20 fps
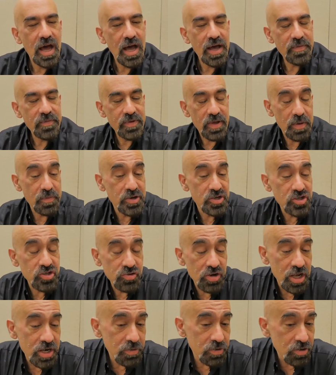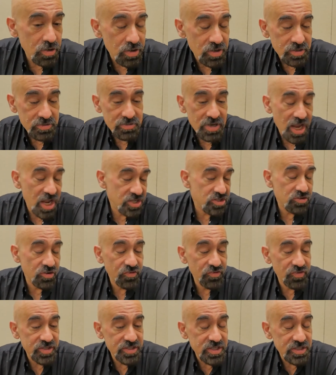I'm an astronomer or
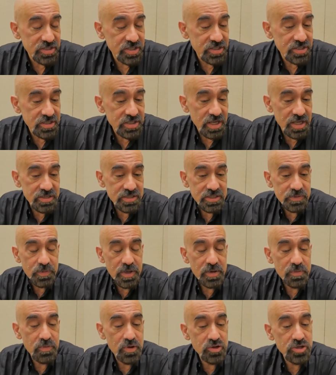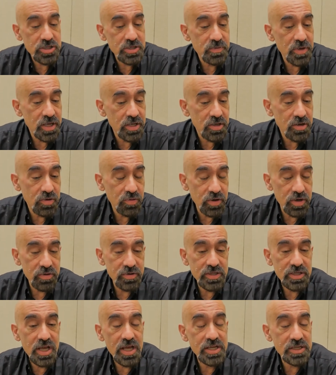astrophysicist. I spent most of my career
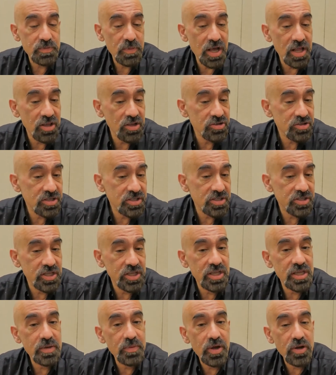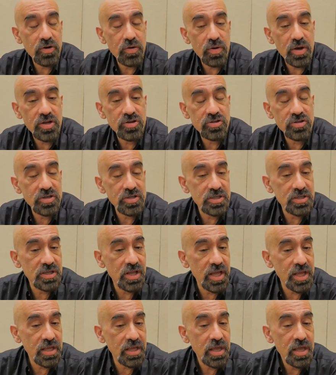as a cosmologist thinking about questions
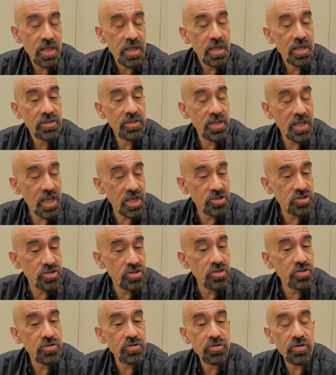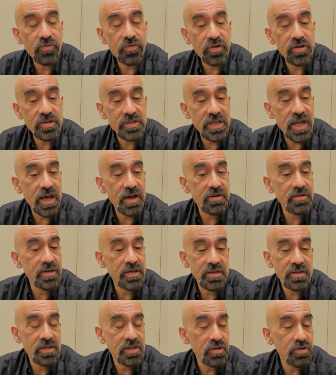like the age of the universe, how
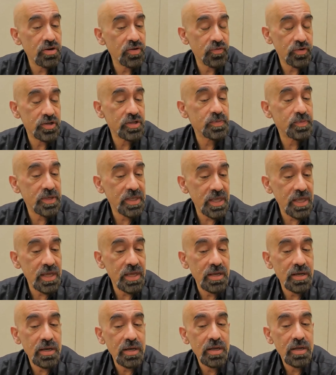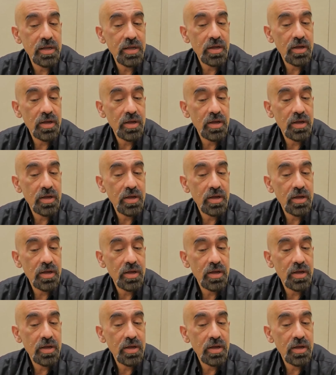did the universe begin,